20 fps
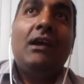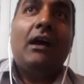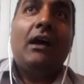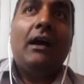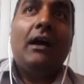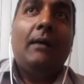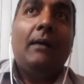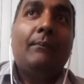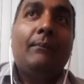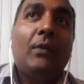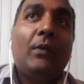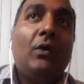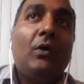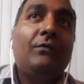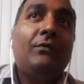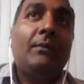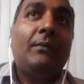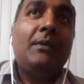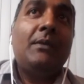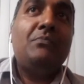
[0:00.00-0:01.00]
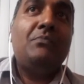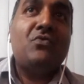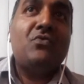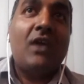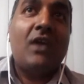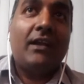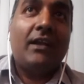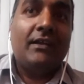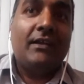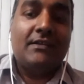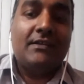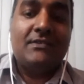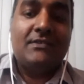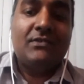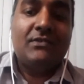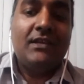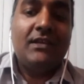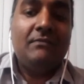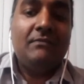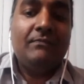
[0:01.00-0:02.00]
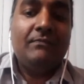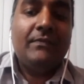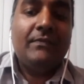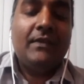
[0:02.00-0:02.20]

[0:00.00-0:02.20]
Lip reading: or from the Puranas, right?